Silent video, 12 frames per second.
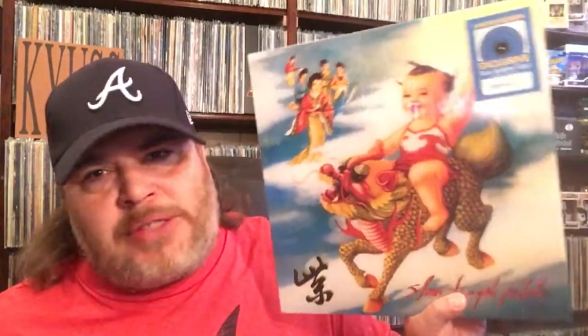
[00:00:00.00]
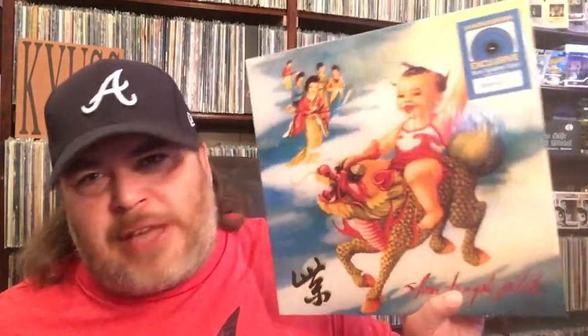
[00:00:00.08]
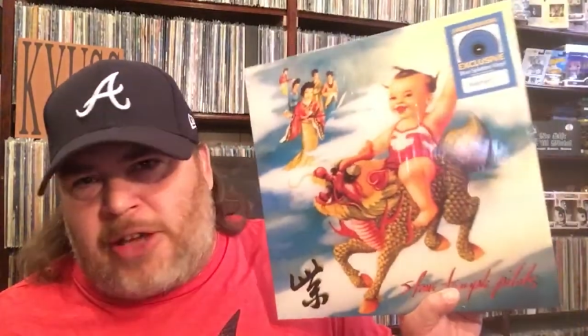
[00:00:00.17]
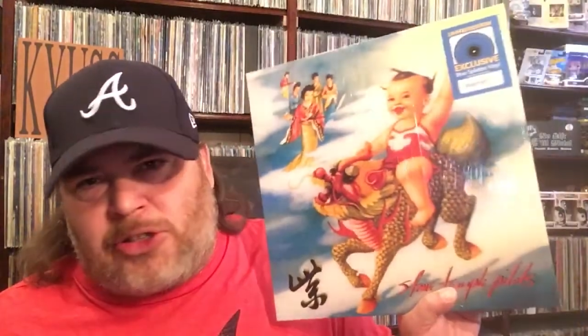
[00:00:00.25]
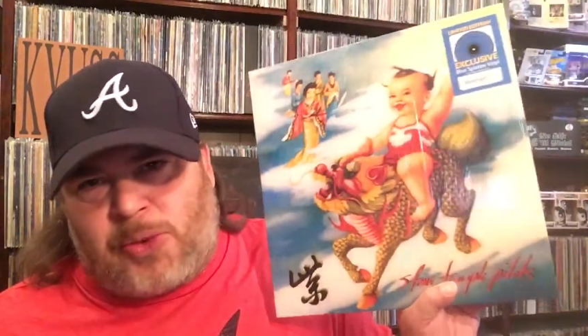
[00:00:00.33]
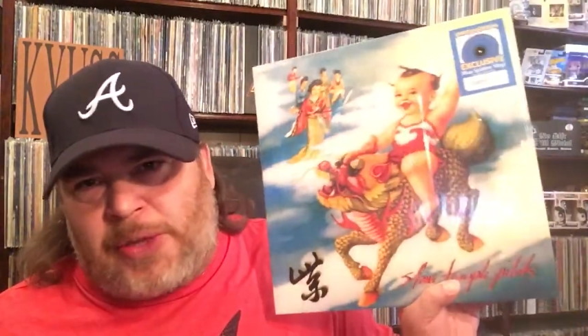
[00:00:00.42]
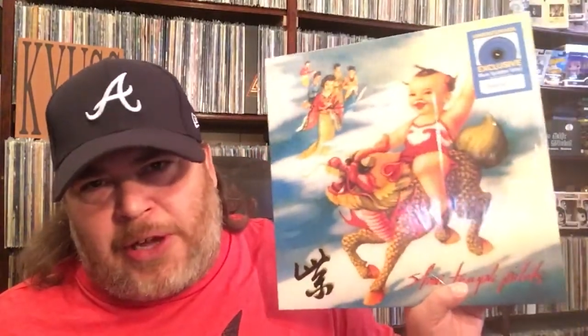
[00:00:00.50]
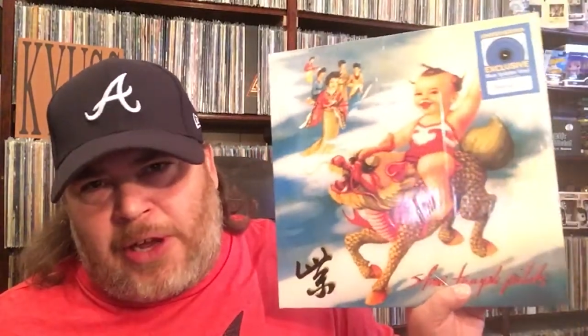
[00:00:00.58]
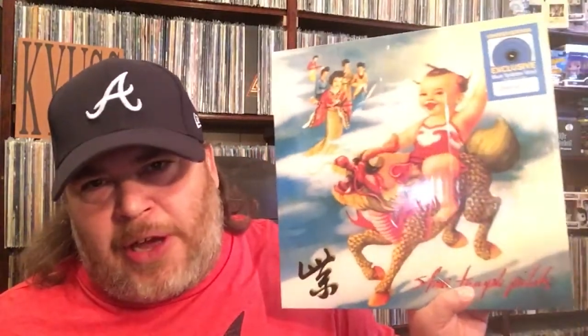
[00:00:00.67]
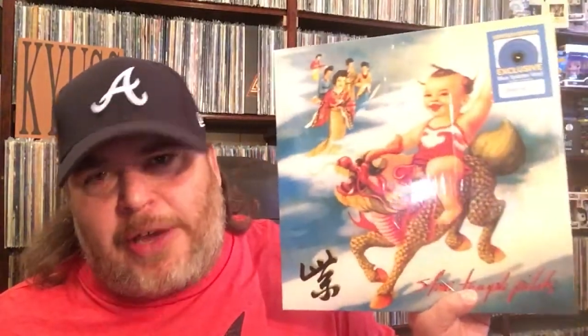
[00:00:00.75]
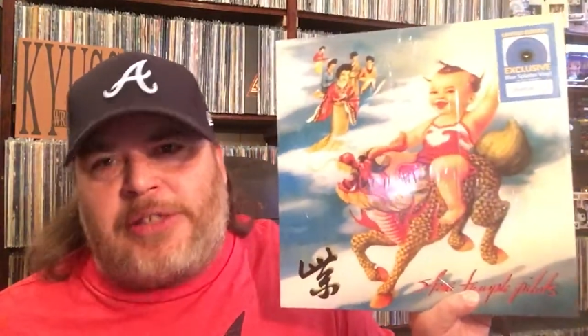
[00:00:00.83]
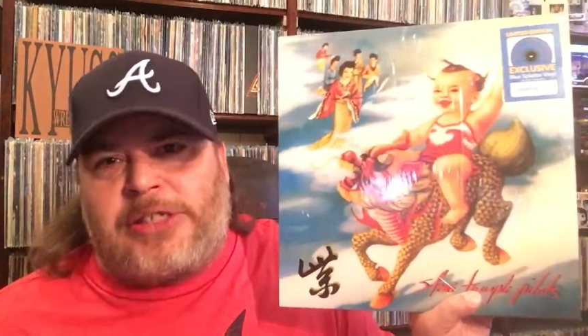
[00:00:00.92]
Sounds really
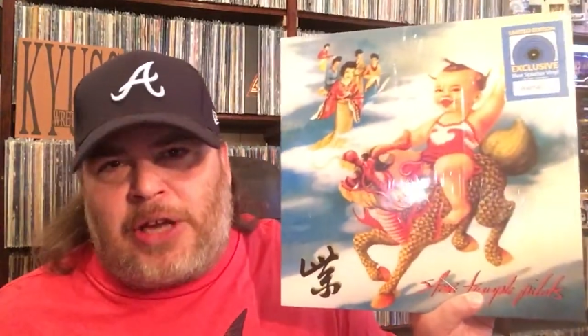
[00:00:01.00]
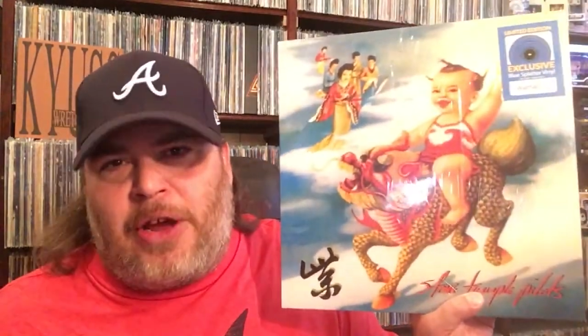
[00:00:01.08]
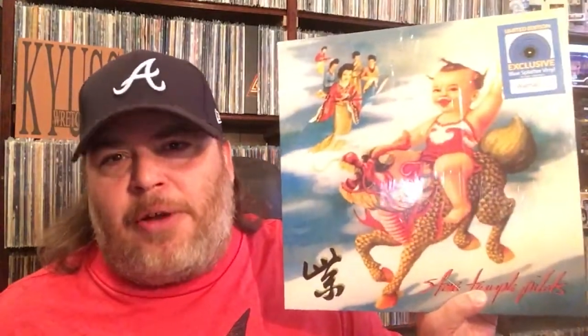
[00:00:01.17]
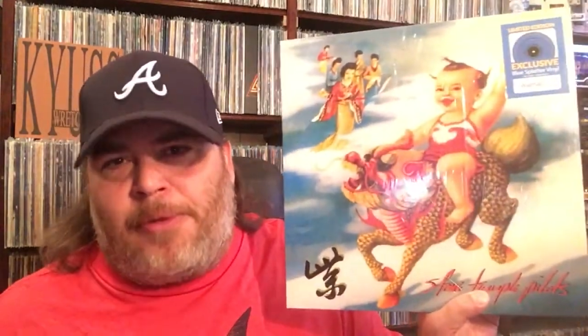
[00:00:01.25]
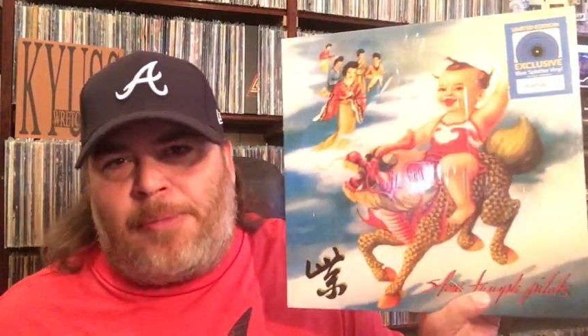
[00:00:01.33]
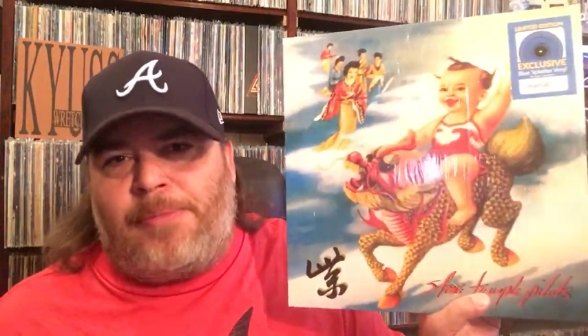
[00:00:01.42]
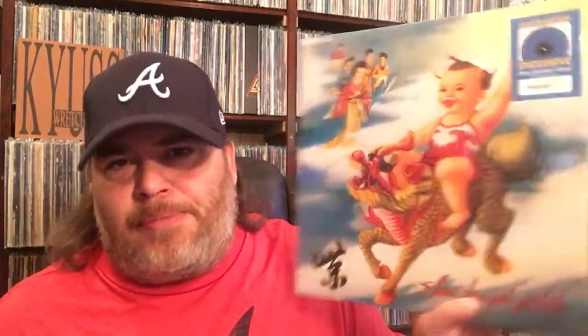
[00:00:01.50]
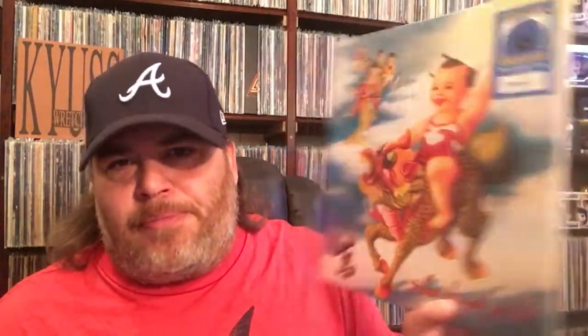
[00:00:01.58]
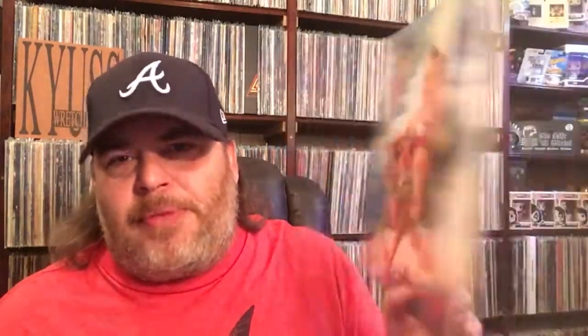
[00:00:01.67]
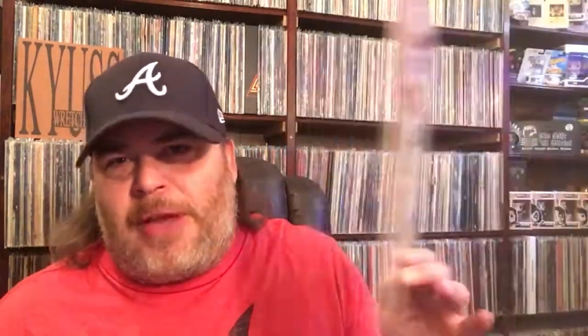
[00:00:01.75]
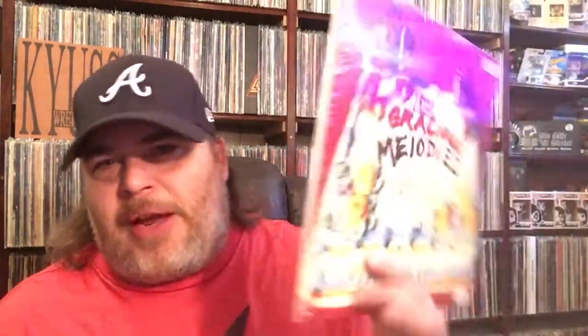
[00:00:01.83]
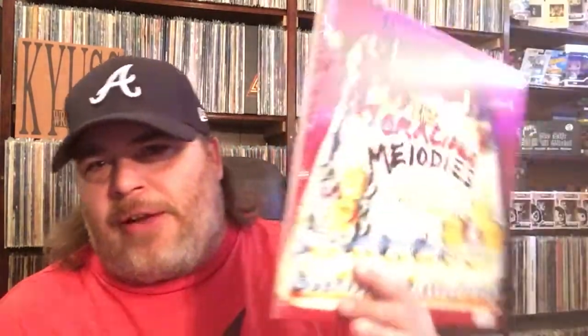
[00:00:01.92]
good. So,
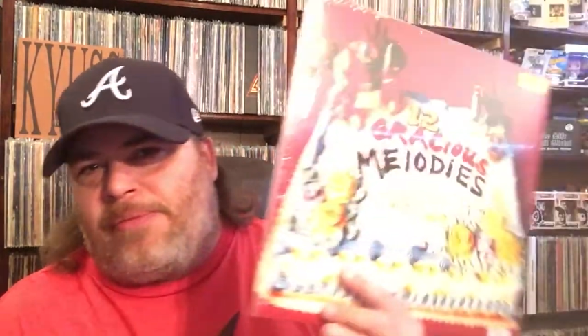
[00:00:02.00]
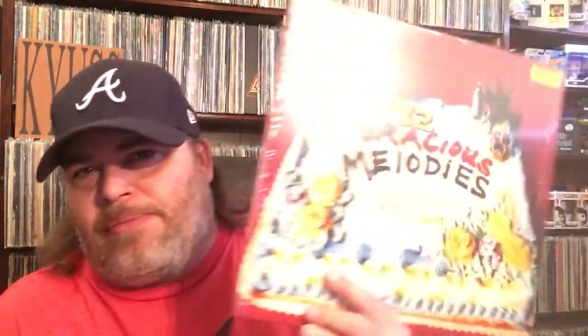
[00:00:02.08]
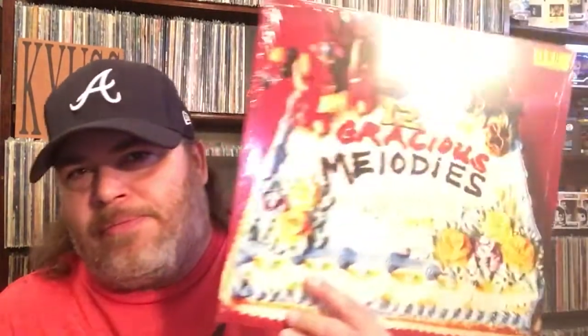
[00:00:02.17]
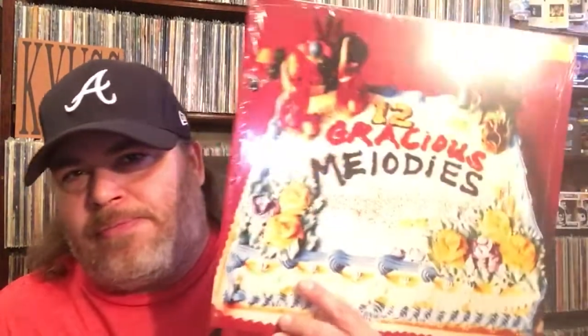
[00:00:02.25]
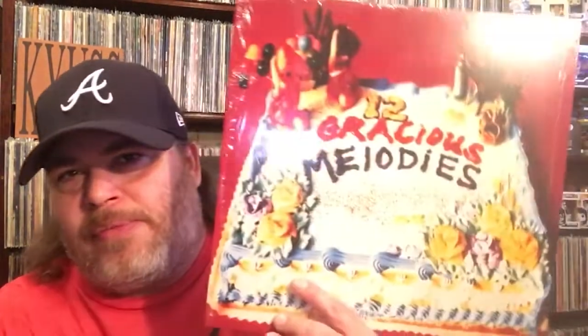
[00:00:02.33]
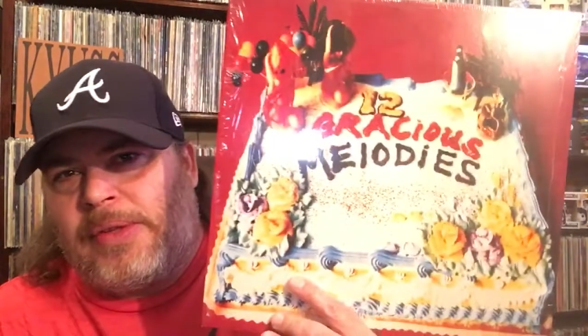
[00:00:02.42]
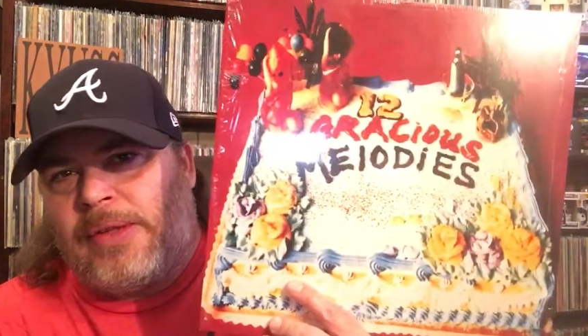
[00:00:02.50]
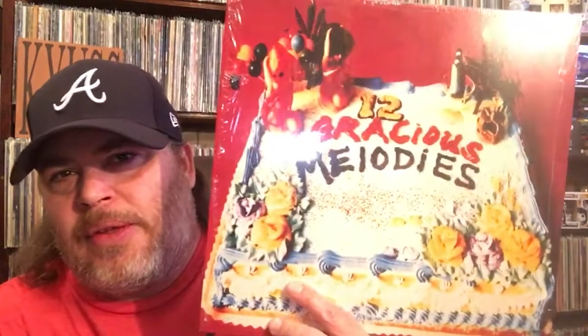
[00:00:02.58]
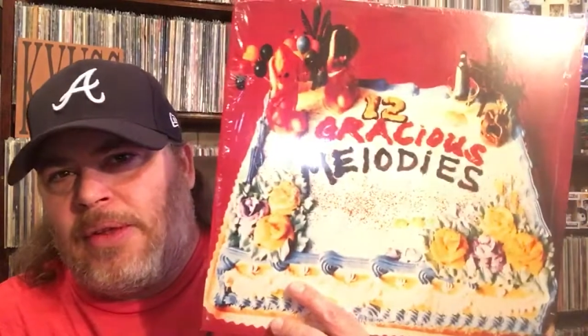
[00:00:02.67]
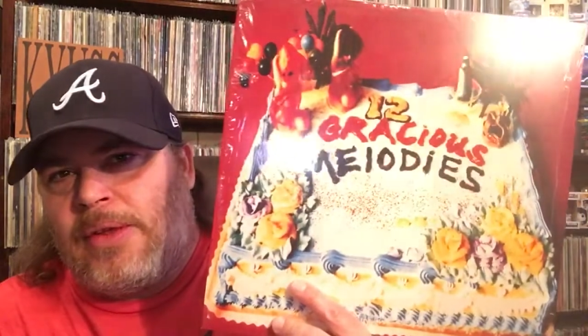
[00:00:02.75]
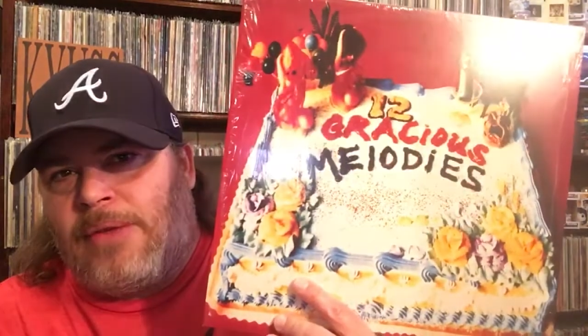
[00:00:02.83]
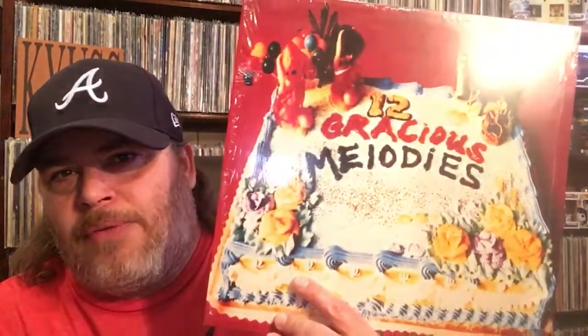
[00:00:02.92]
yeah.
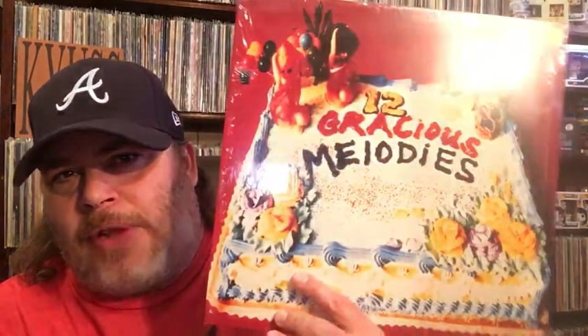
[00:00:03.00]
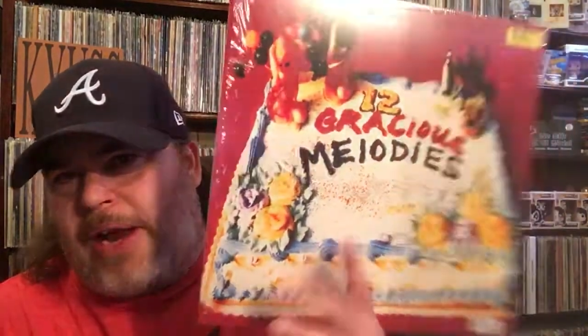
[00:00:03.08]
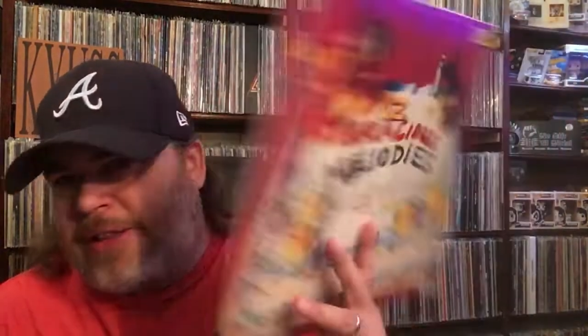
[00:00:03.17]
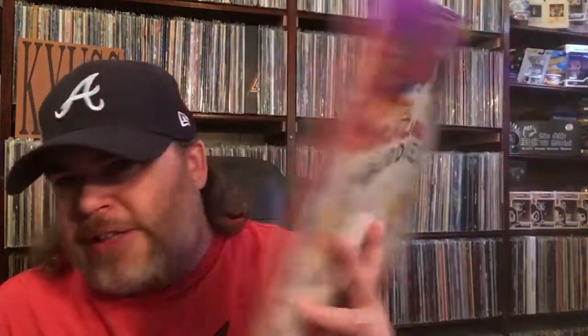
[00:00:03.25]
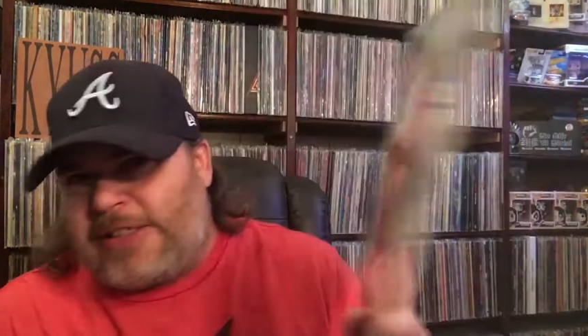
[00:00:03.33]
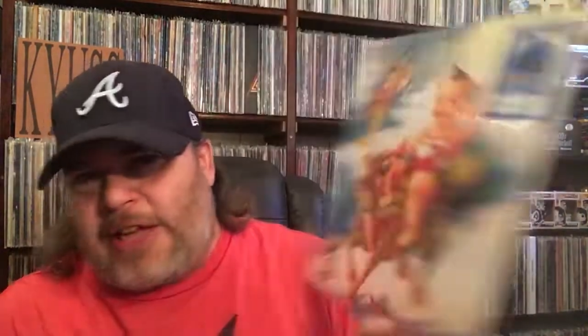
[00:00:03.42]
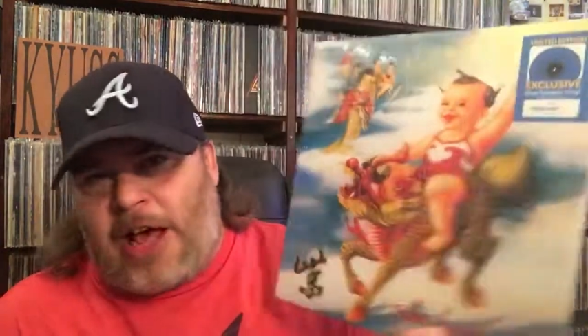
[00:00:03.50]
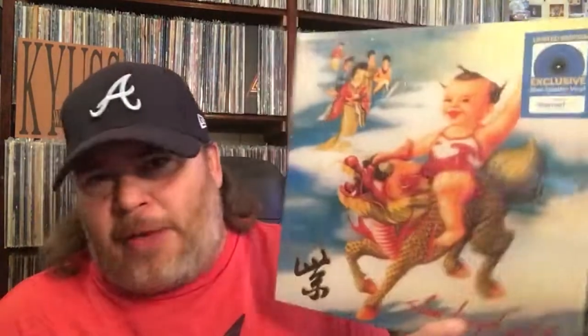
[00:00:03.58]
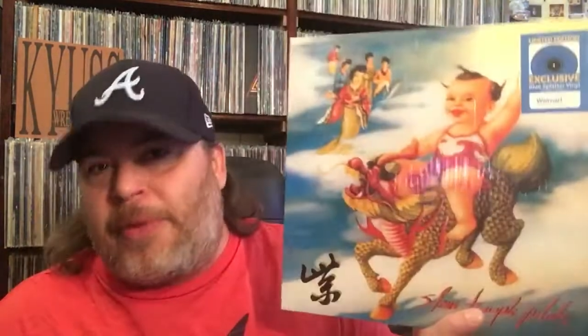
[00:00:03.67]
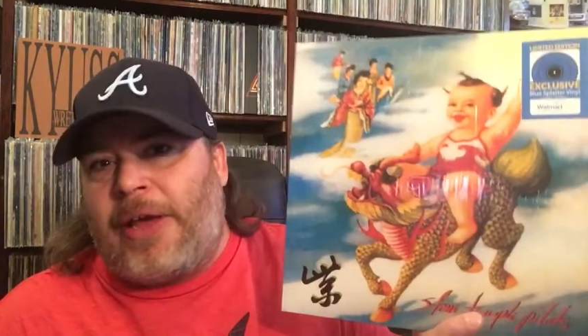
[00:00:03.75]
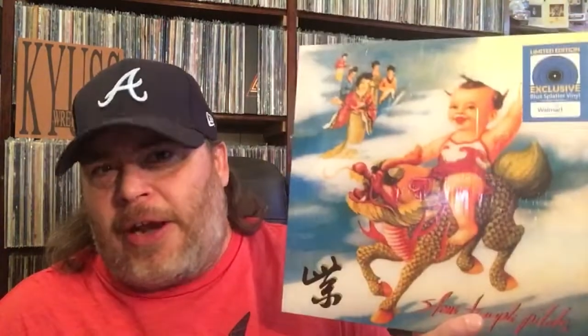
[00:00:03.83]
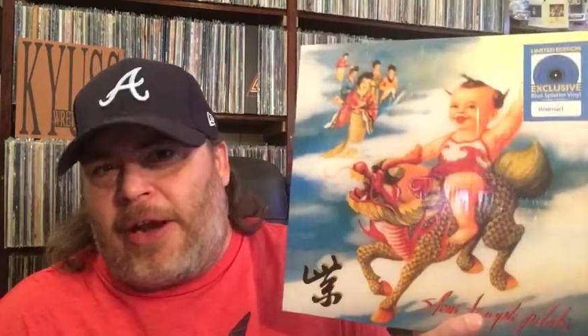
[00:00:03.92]
If you like this
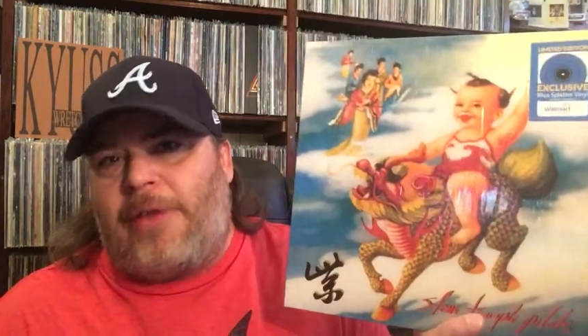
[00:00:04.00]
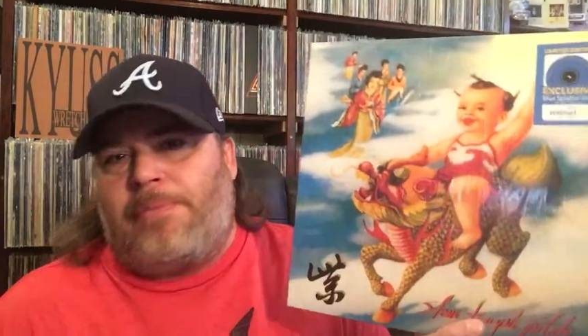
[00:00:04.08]
album, get it.